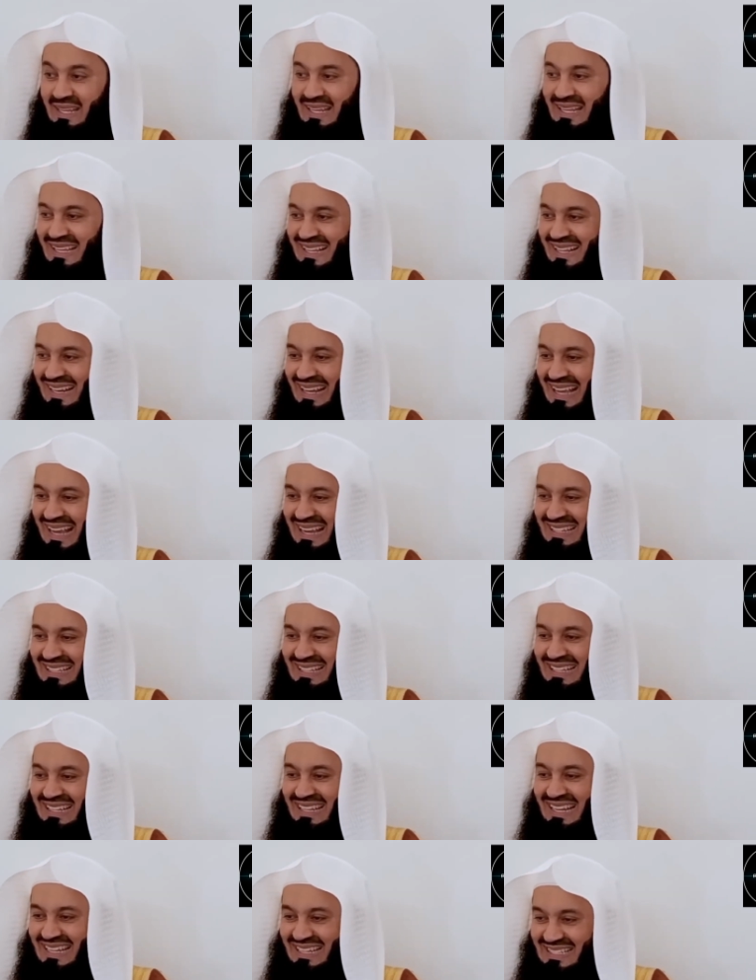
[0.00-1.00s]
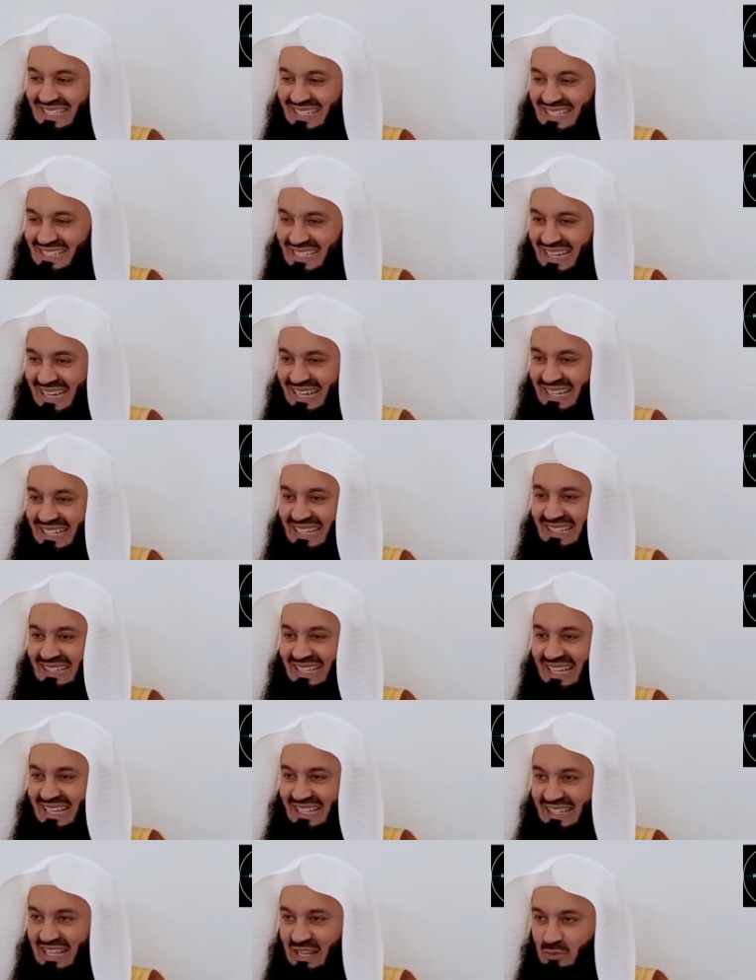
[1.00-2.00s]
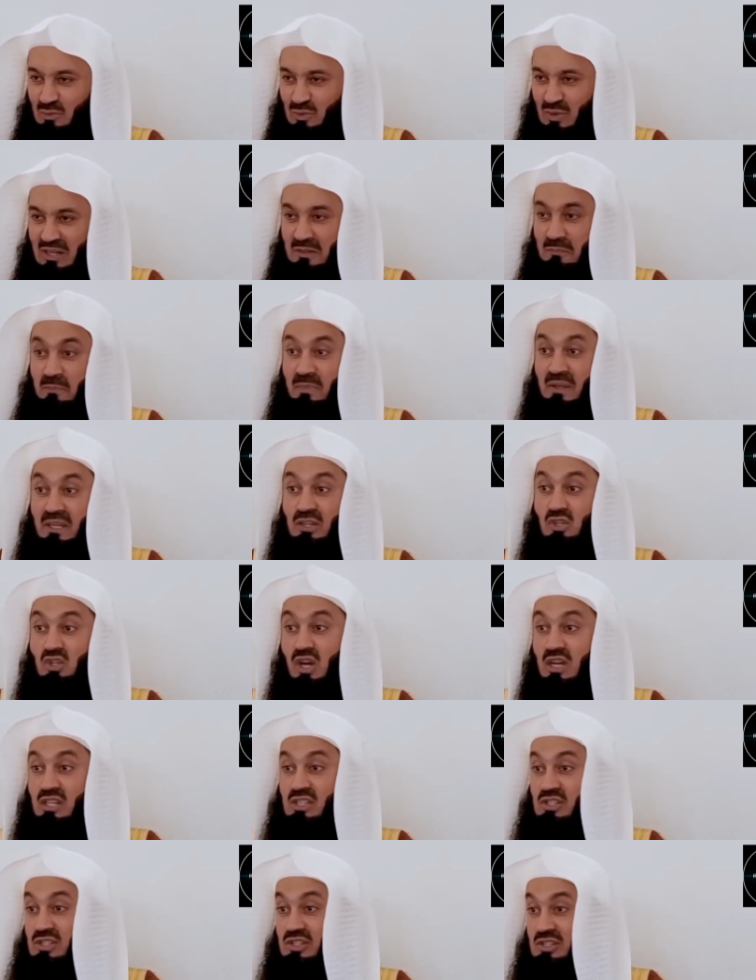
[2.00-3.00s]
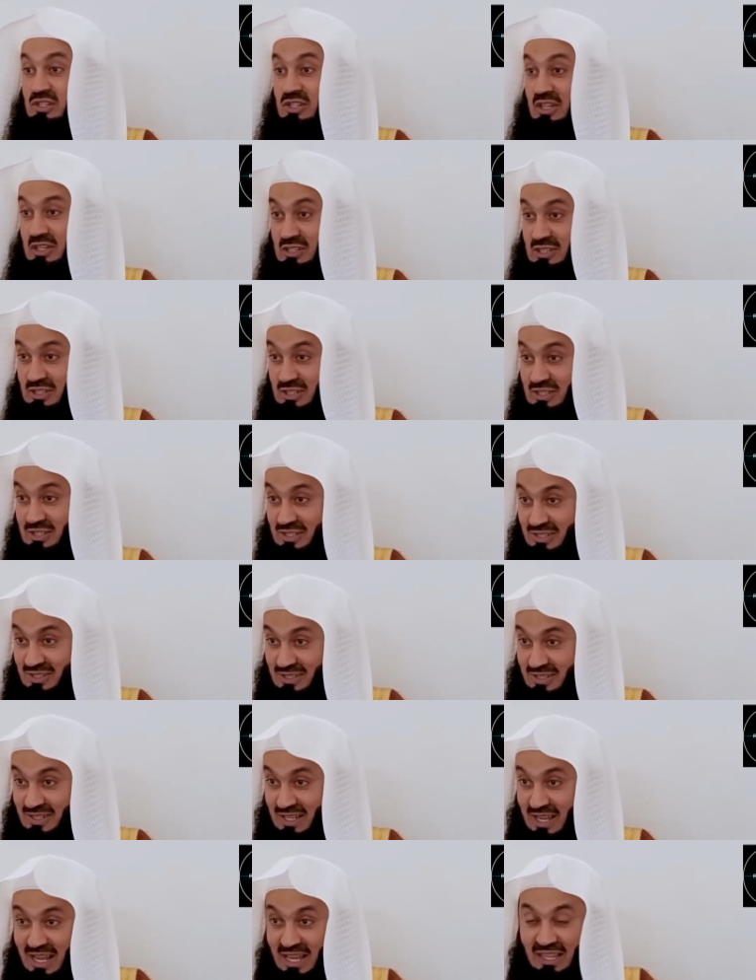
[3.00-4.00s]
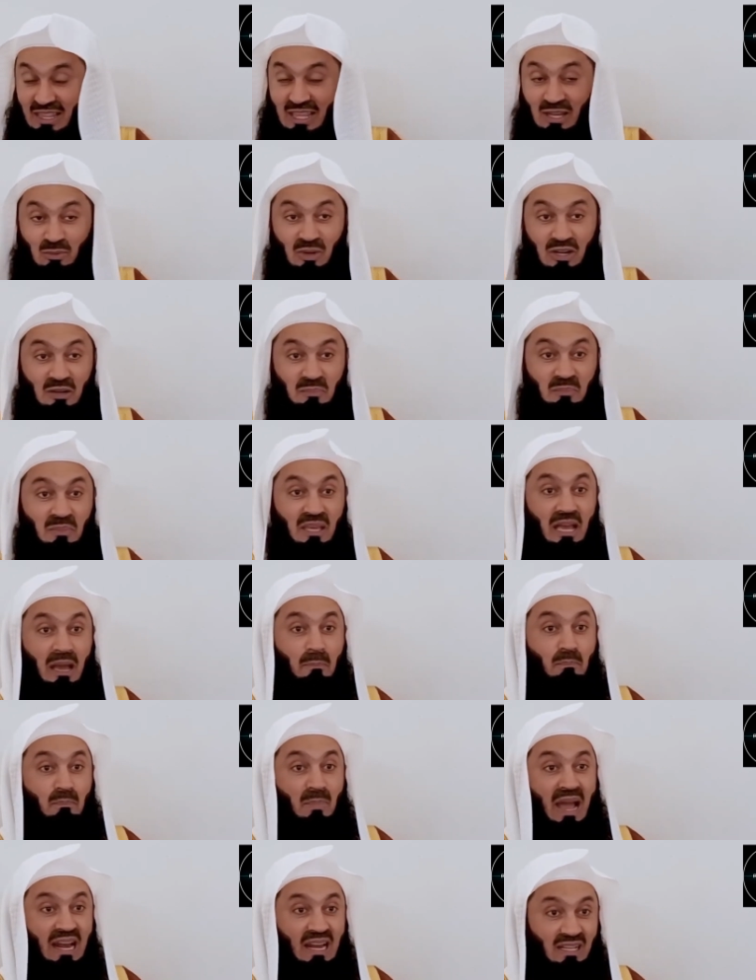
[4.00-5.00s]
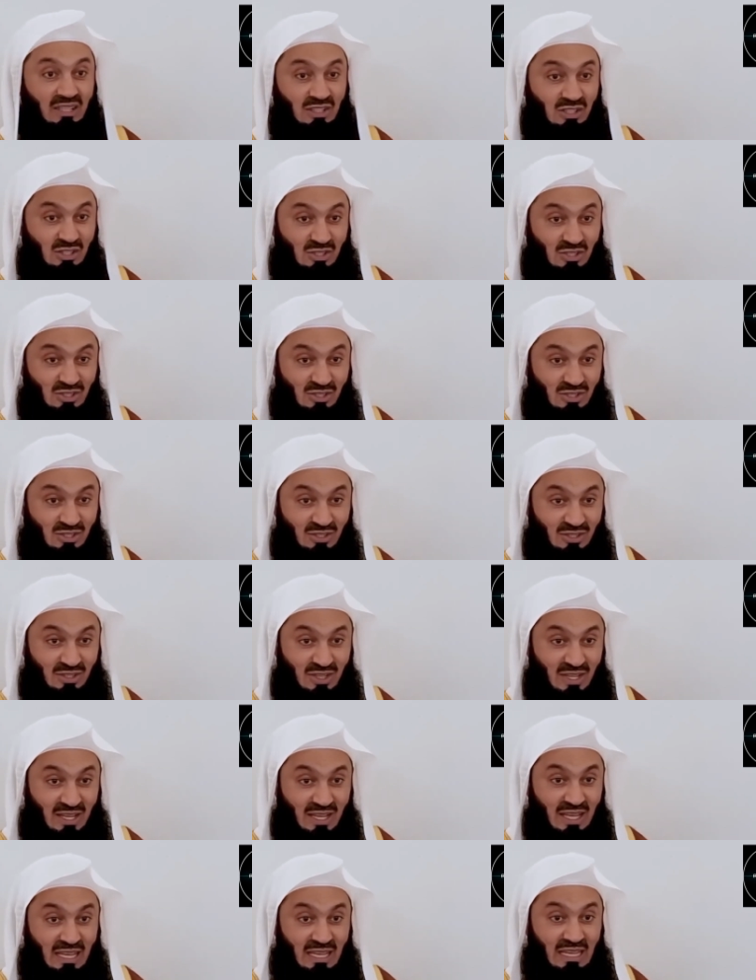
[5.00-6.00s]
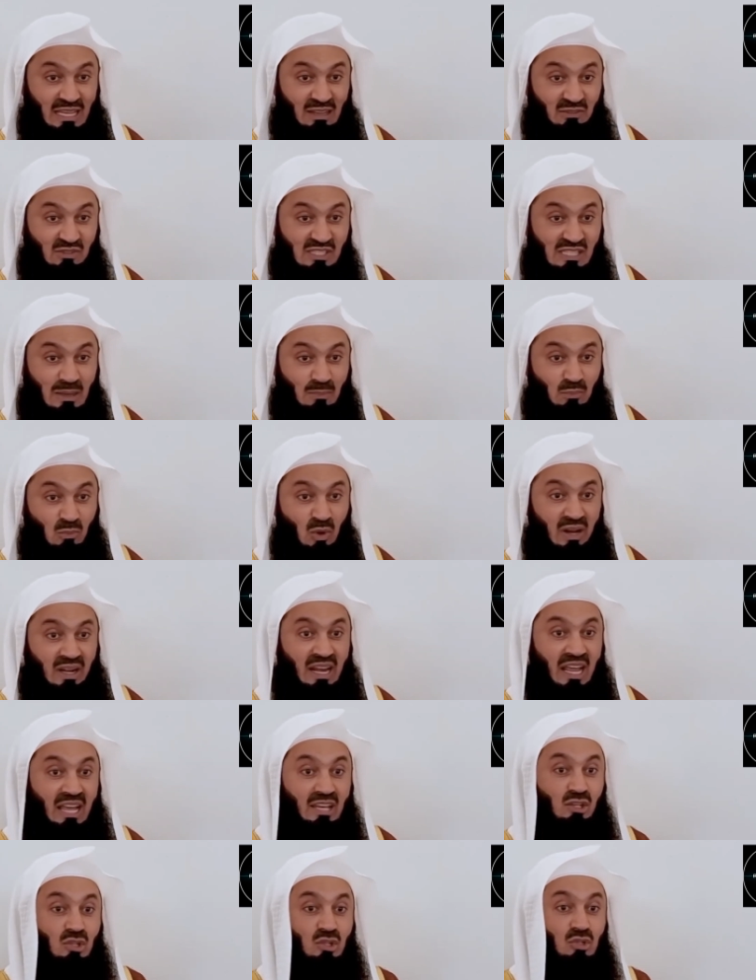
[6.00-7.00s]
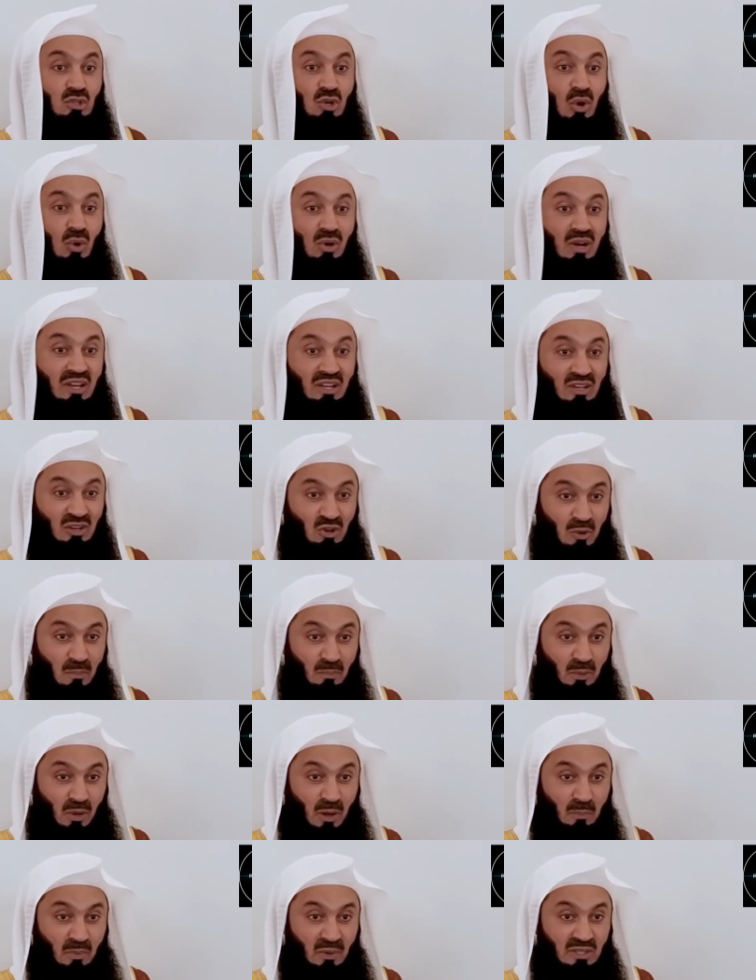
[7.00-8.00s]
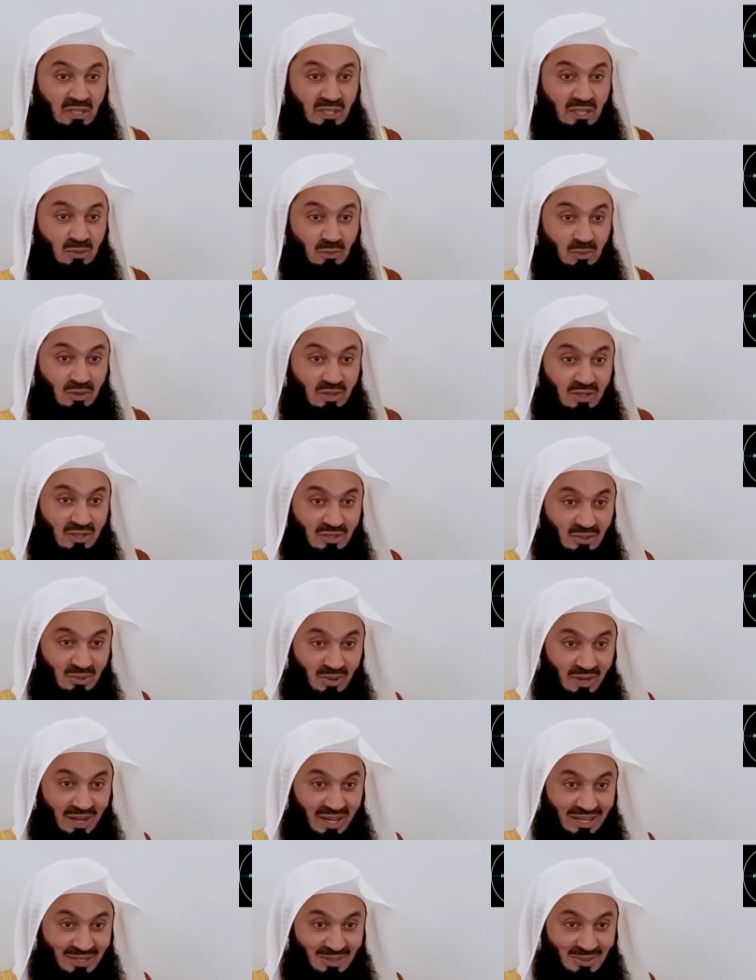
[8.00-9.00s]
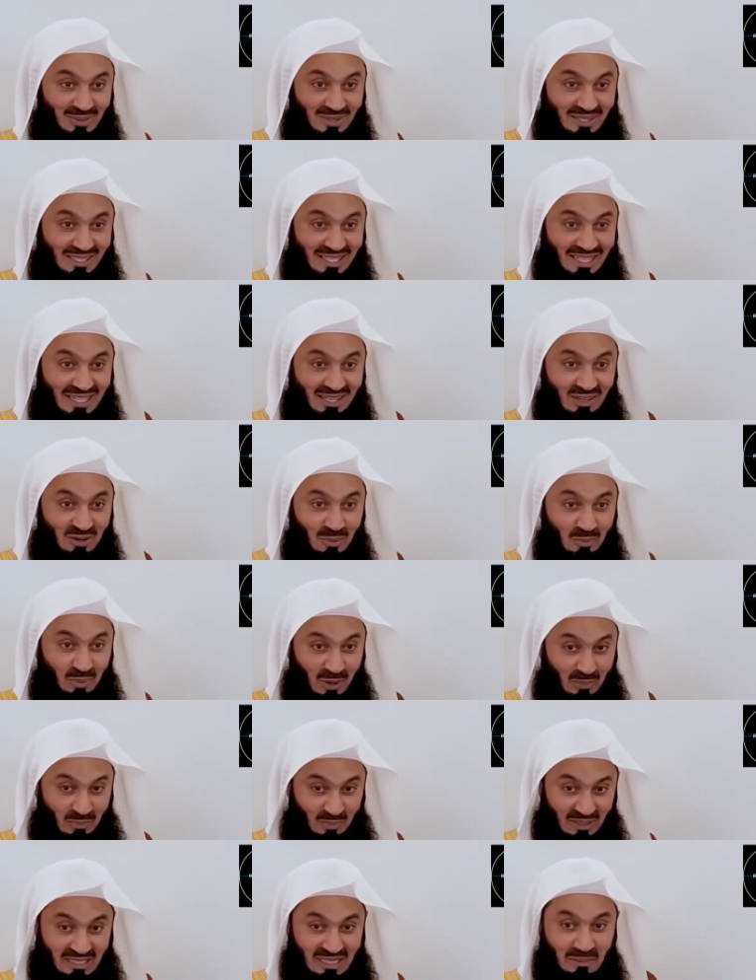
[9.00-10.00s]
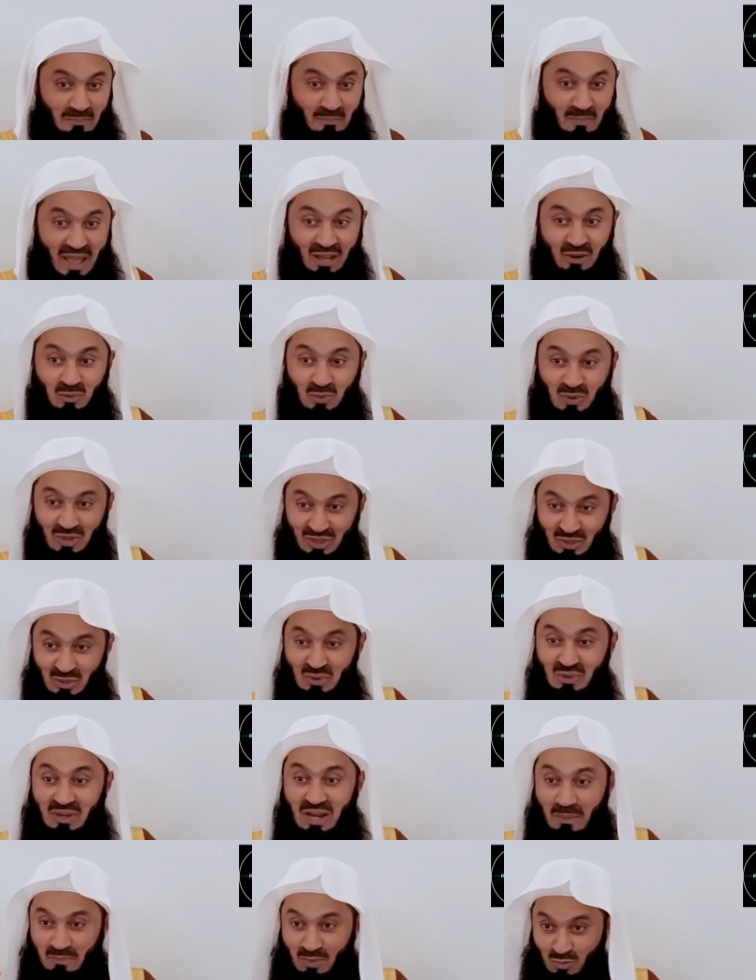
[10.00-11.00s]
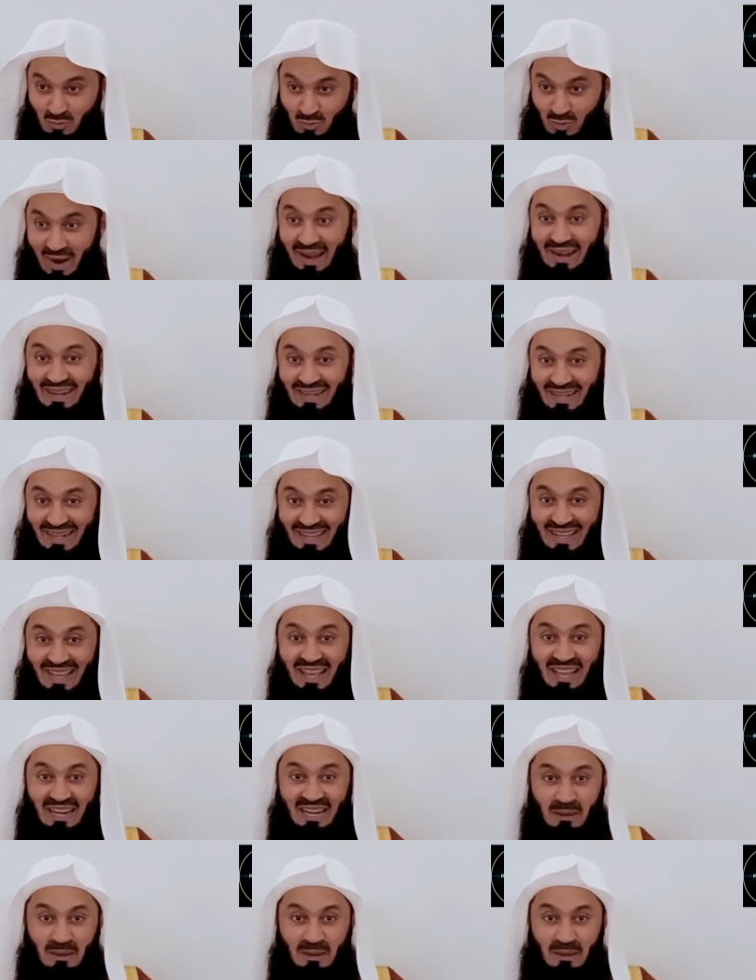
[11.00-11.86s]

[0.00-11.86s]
When He created, He decided that there will be justice, there will be a balance. If someone has stolen your property, wouldn't you like to see your property back with you? Number one.